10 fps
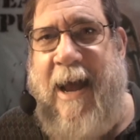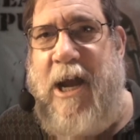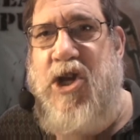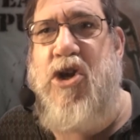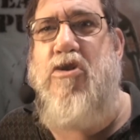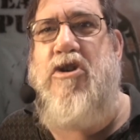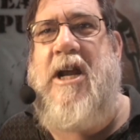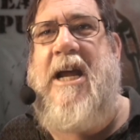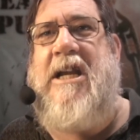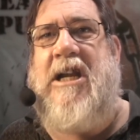and you
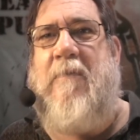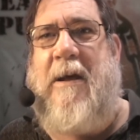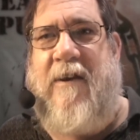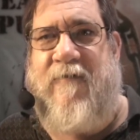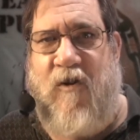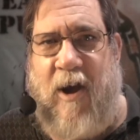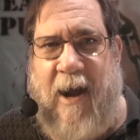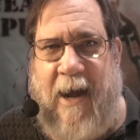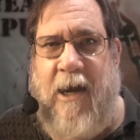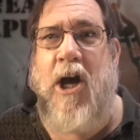needn't be
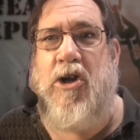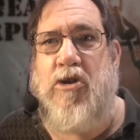afraid